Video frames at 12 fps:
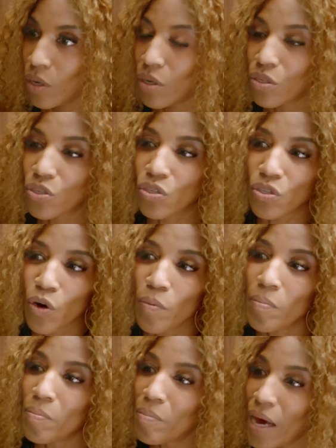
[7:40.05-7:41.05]
So
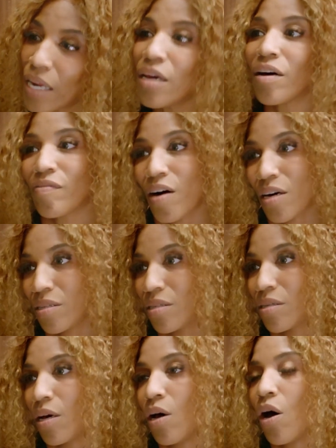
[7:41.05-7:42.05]
many of
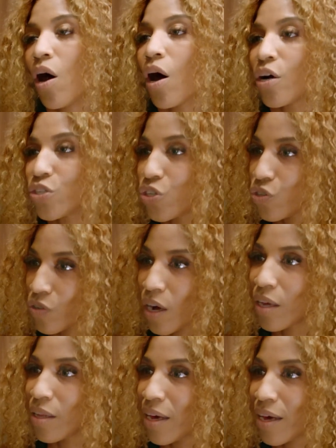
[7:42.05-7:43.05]
us are
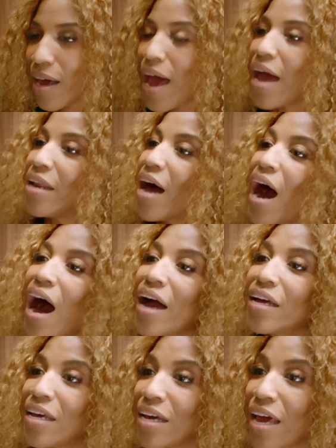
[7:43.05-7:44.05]
struggling and
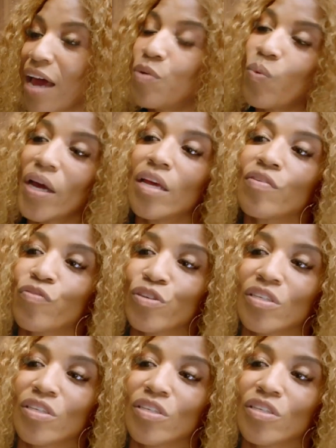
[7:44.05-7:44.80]
hiding and waiting for